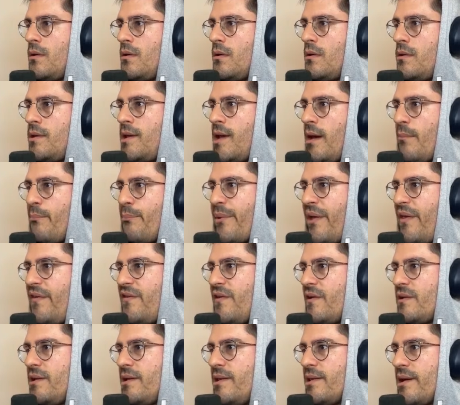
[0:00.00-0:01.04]
Yeah,
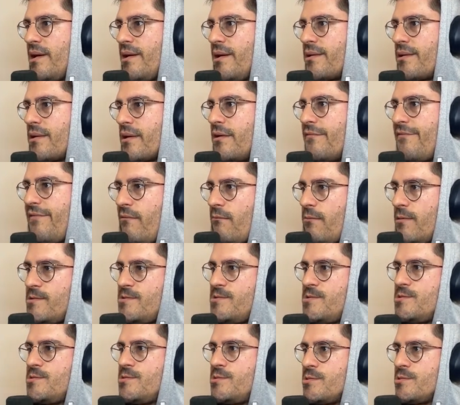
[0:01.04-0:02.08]
basically, like, if I were
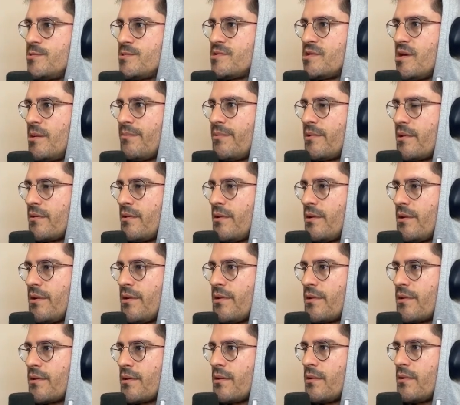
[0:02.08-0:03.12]
to do something
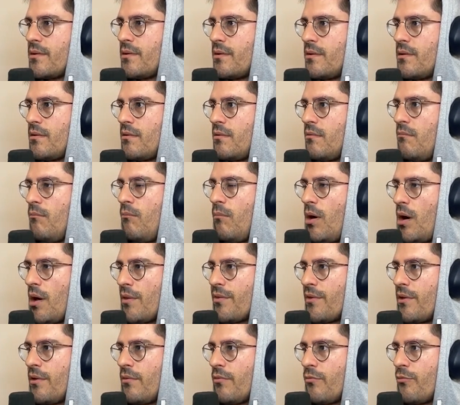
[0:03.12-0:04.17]
like
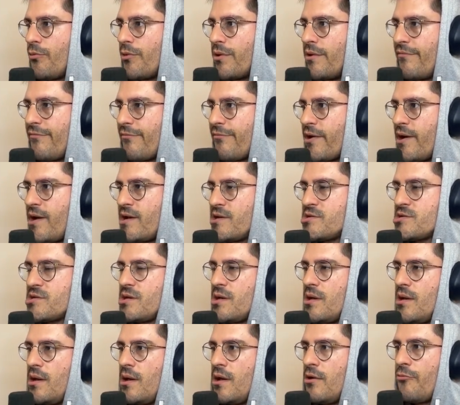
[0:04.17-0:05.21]
model refresh,
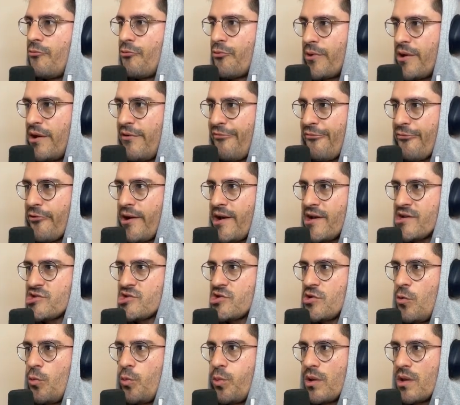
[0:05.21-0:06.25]
refresh
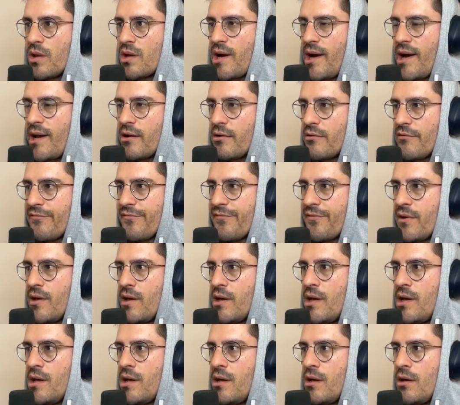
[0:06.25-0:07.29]
will kind of
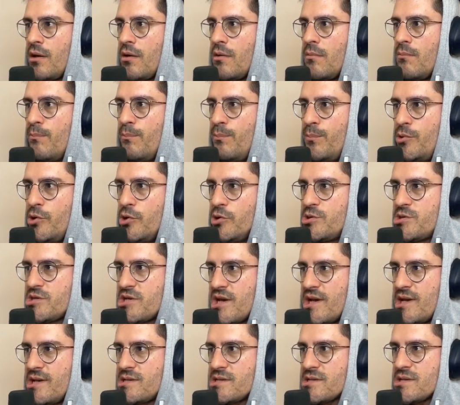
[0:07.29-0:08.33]

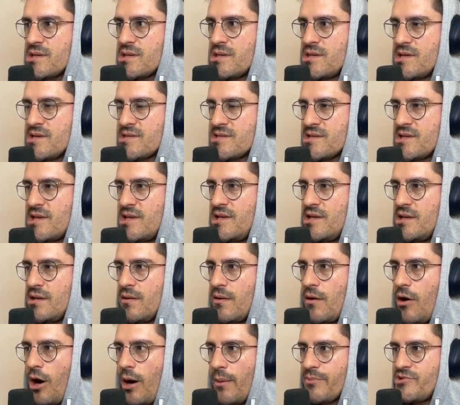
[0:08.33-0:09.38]
mutate this
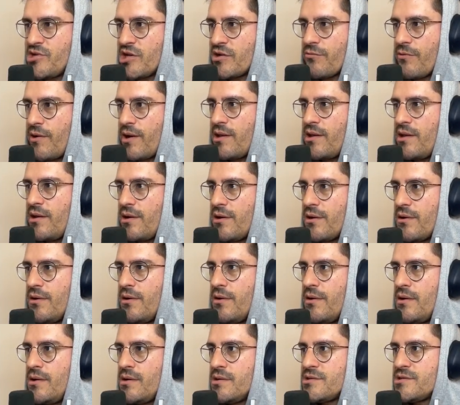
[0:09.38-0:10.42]
object right here.
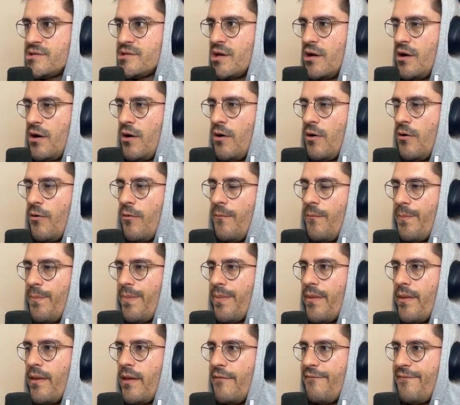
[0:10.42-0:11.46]
So
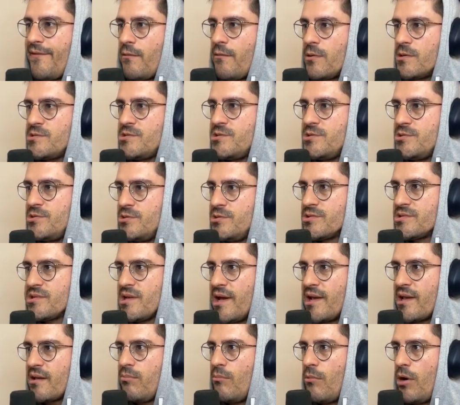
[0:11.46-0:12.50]
if I were to use
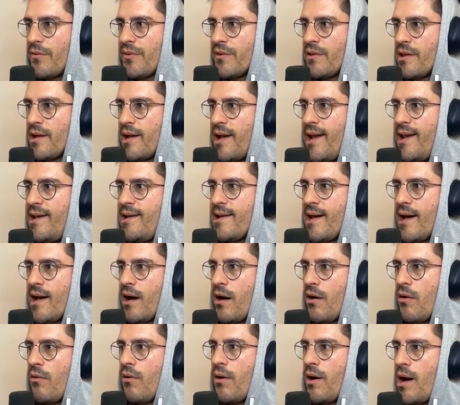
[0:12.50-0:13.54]
like model A
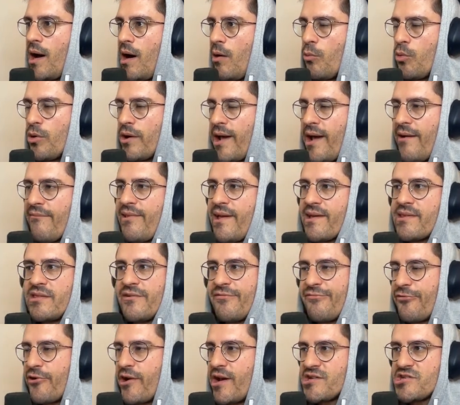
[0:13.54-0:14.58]
now, I would have like the
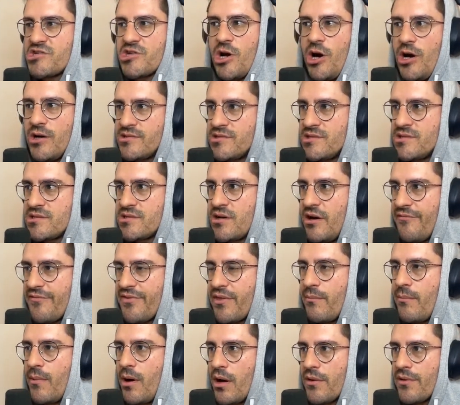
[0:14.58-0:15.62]
fresh content of
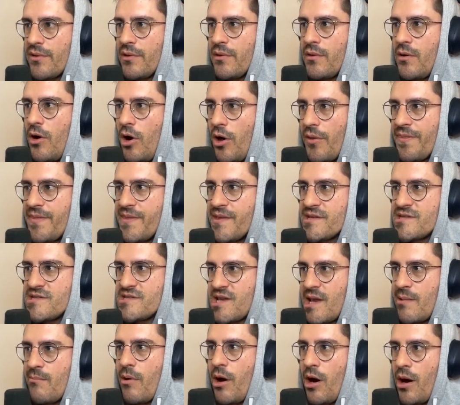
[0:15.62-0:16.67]
the model on this
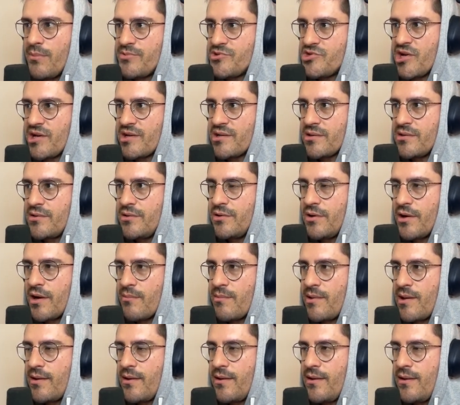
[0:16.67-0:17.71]
same object, you know what I
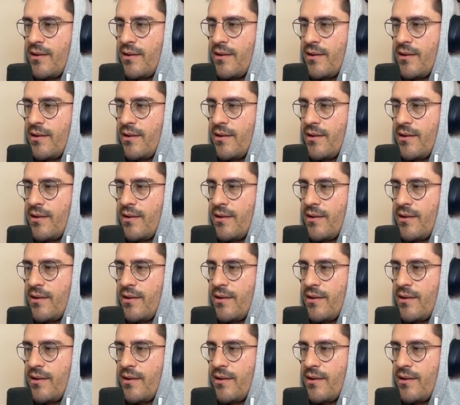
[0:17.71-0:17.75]
mean?